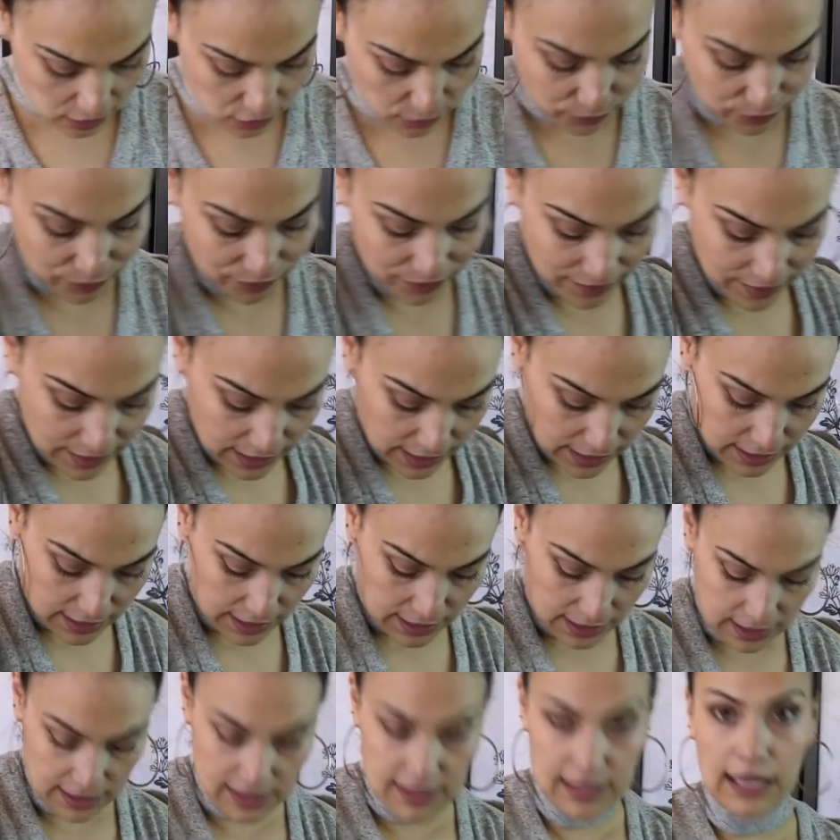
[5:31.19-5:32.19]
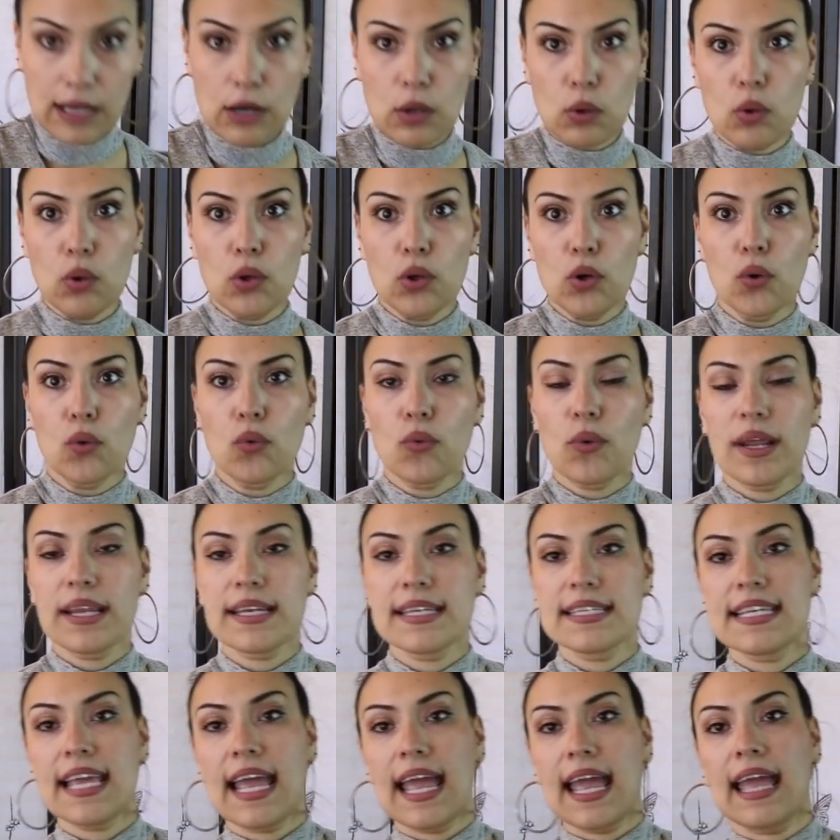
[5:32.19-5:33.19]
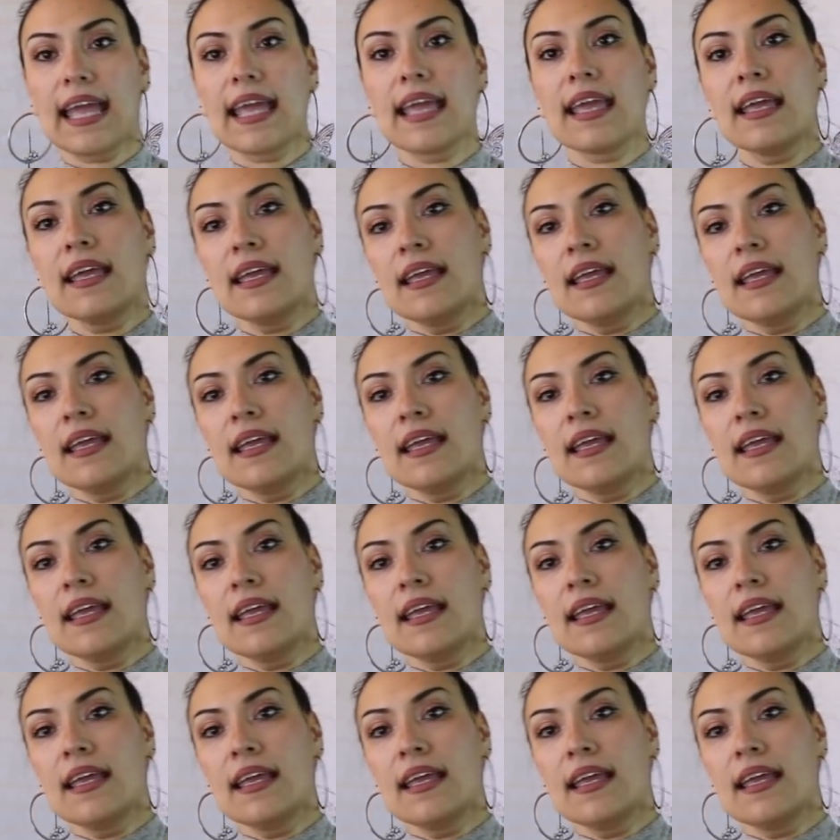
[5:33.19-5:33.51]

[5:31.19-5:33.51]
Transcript: Oh, it's like a little red tag.